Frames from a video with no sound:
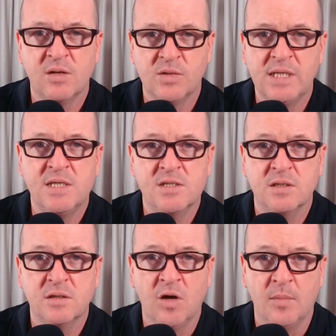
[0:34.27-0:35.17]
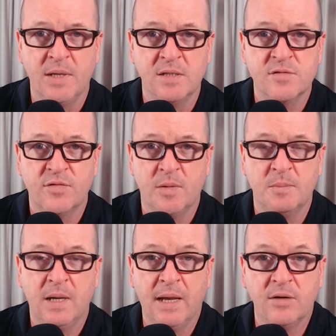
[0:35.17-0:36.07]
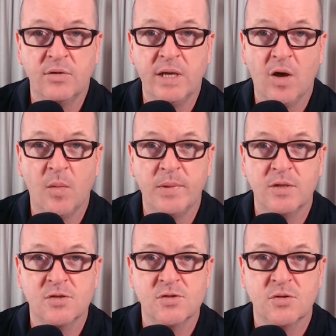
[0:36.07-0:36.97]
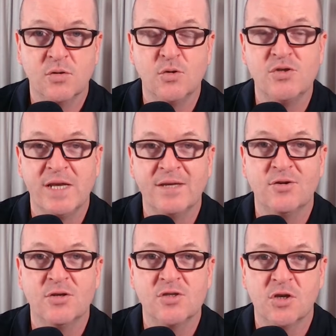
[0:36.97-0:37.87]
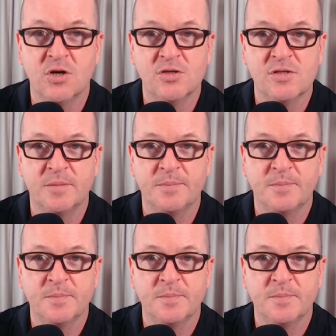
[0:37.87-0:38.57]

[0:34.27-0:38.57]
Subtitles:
out these comments from angry copiers whose ignorance cost them.